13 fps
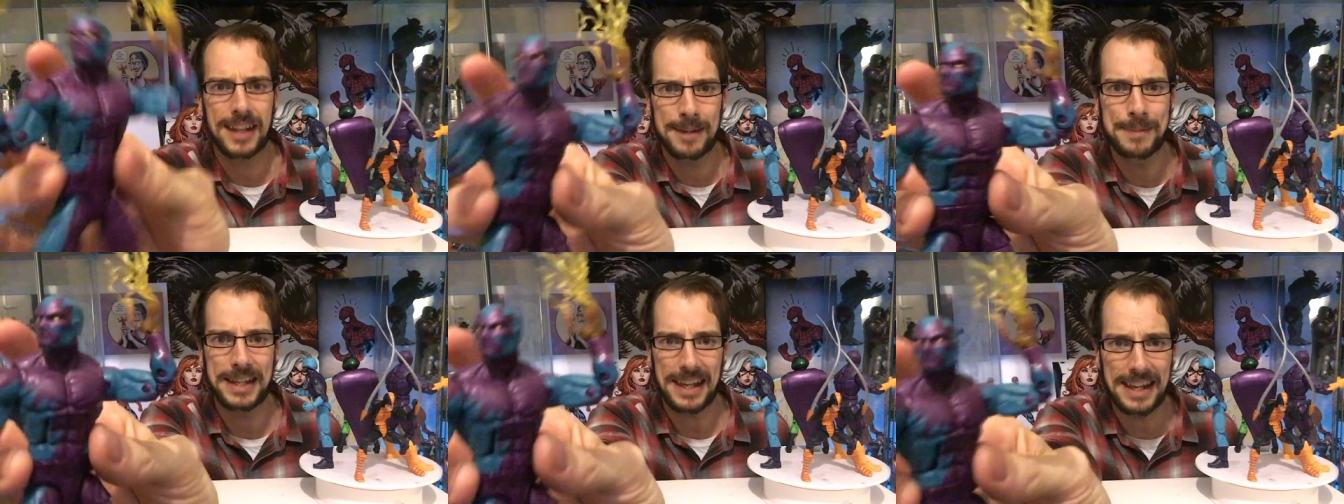
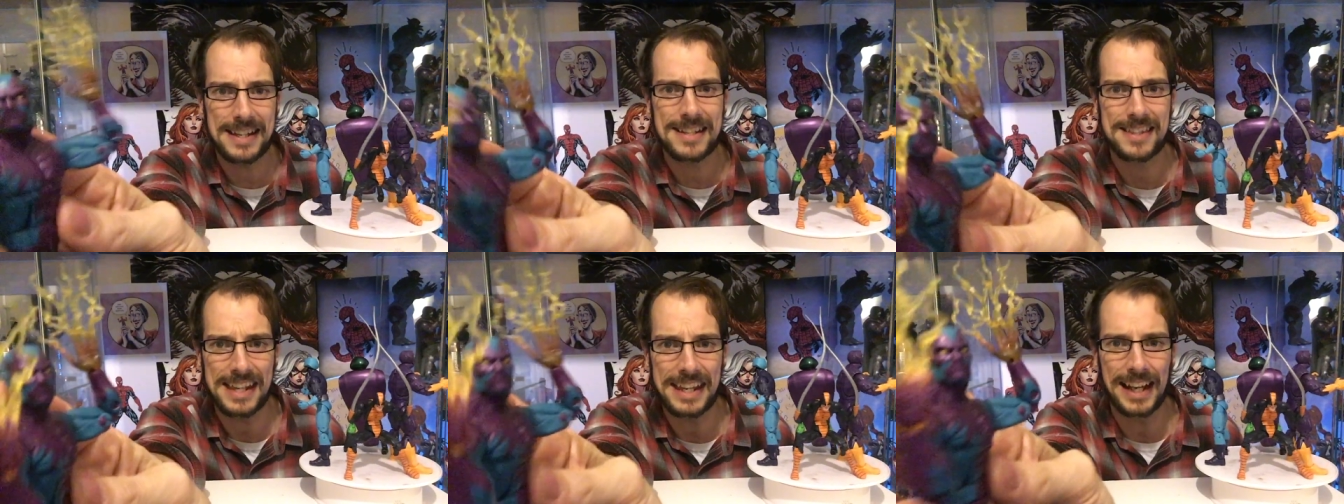gimmick is
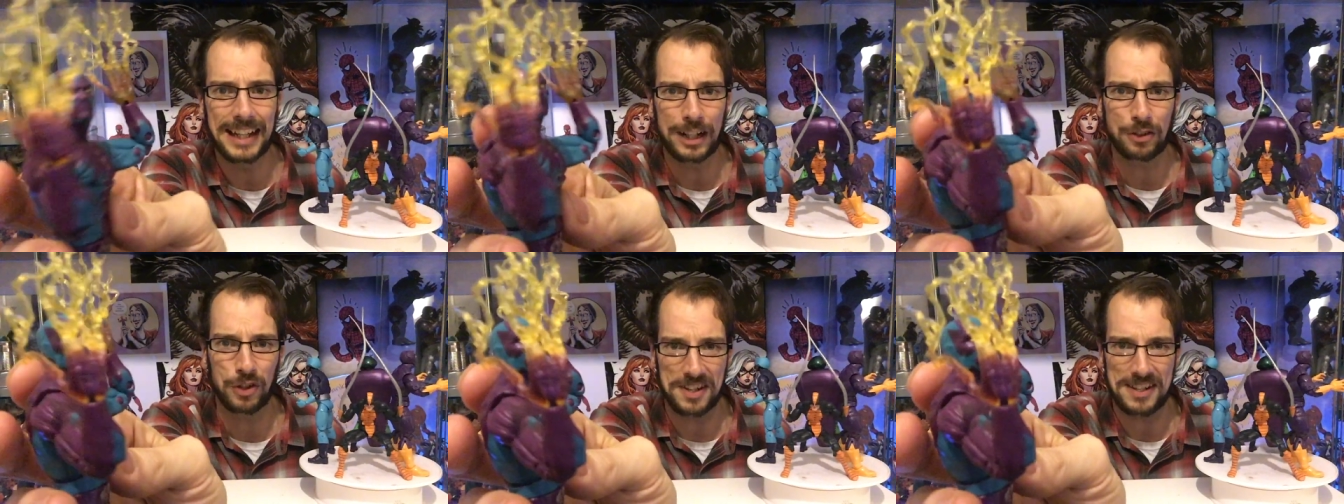the
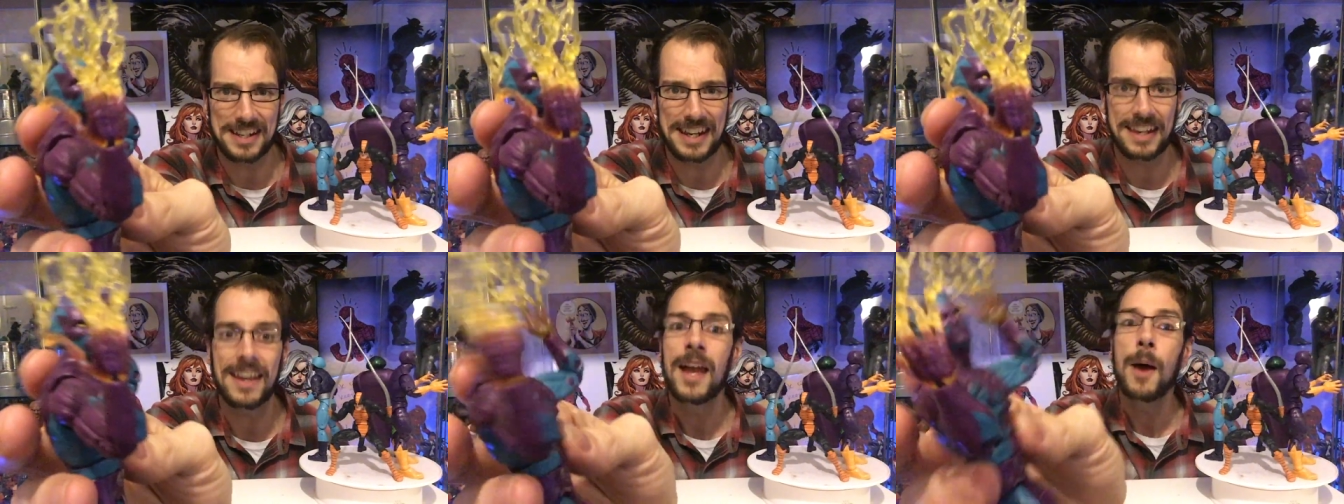
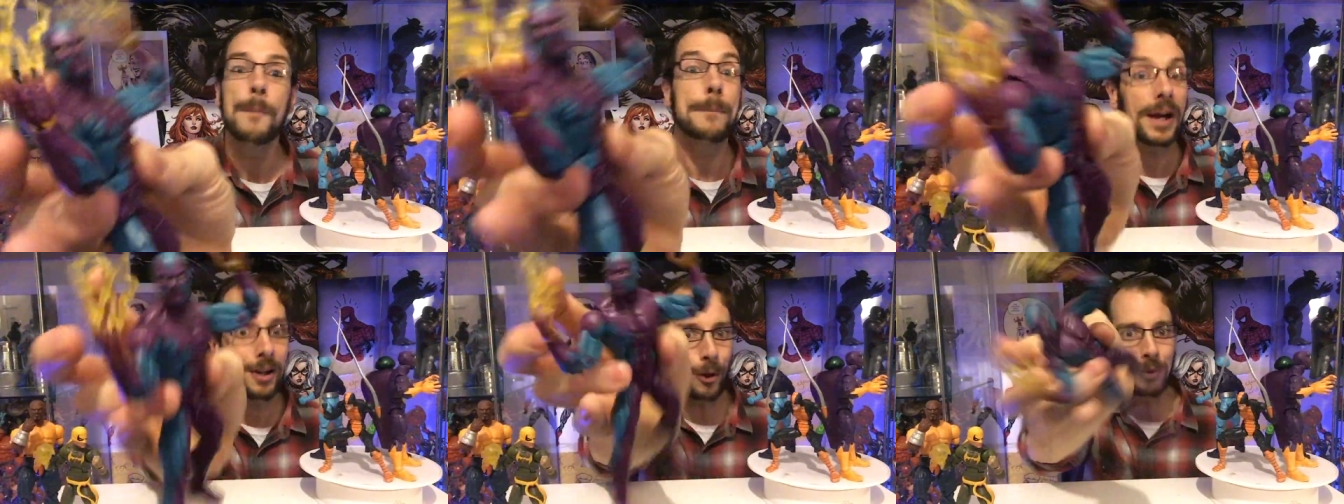electricity.
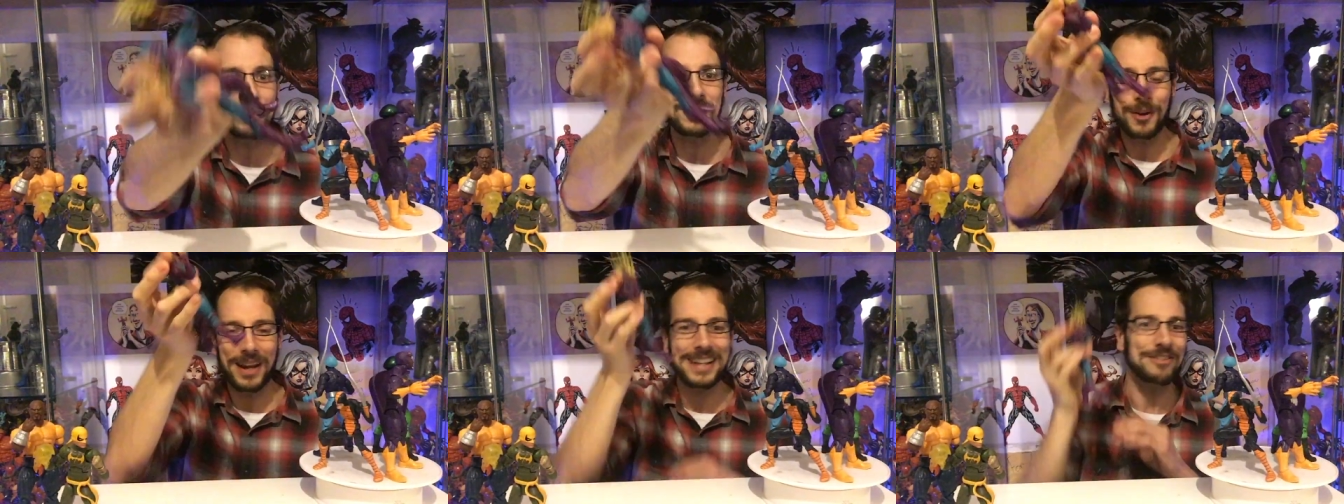But
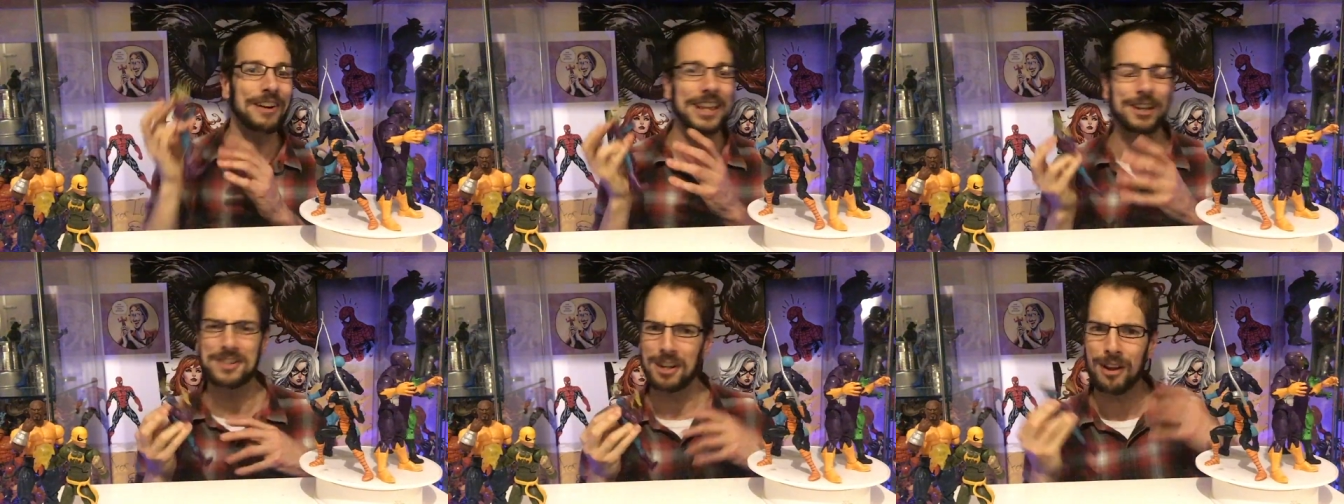also it's funny
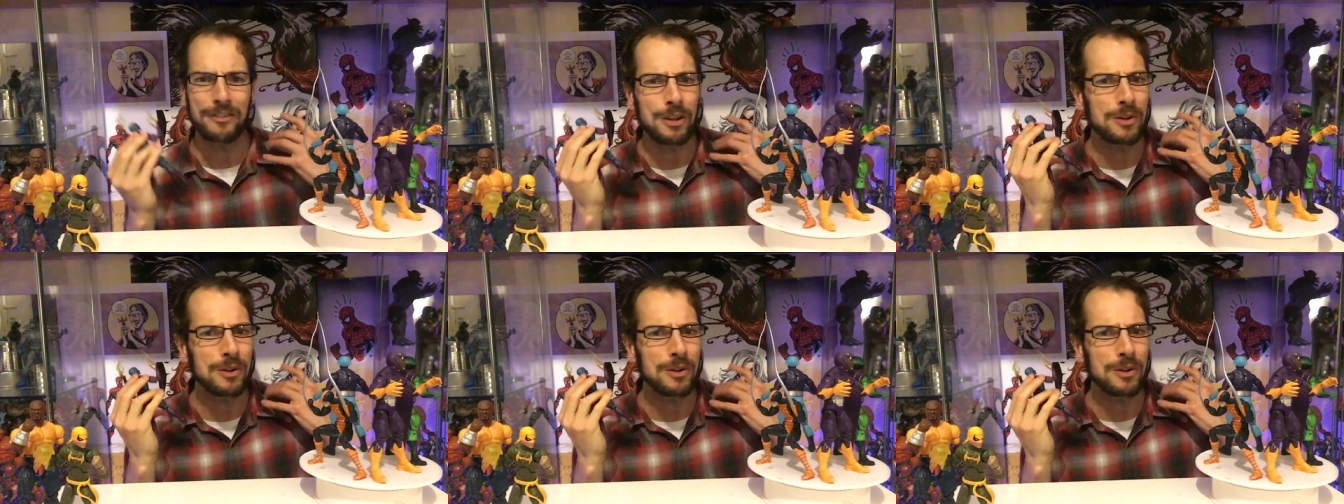because, you know, if you